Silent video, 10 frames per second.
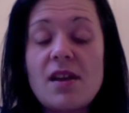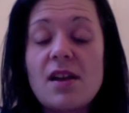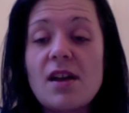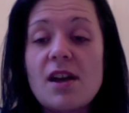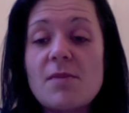
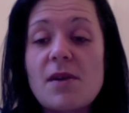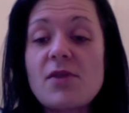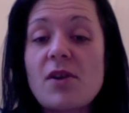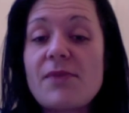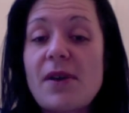I've
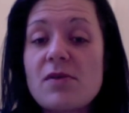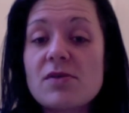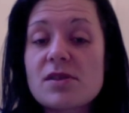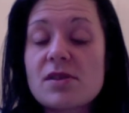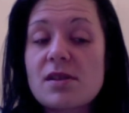not
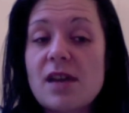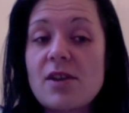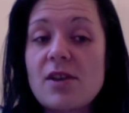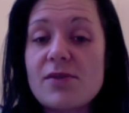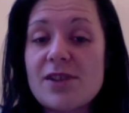felt any
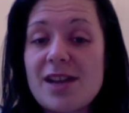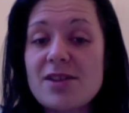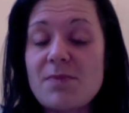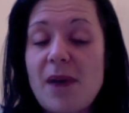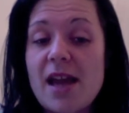ovulation
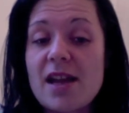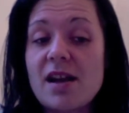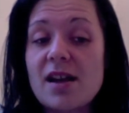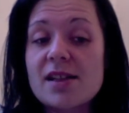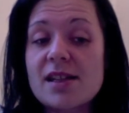pain
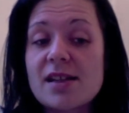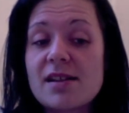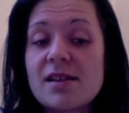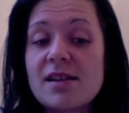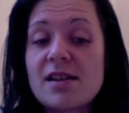like I did
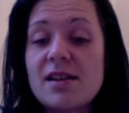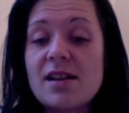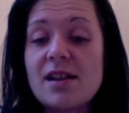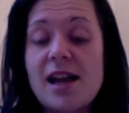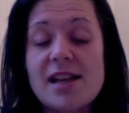
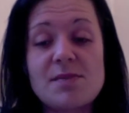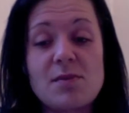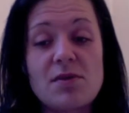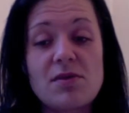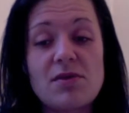last
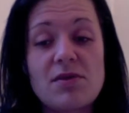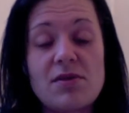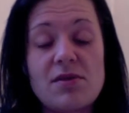month,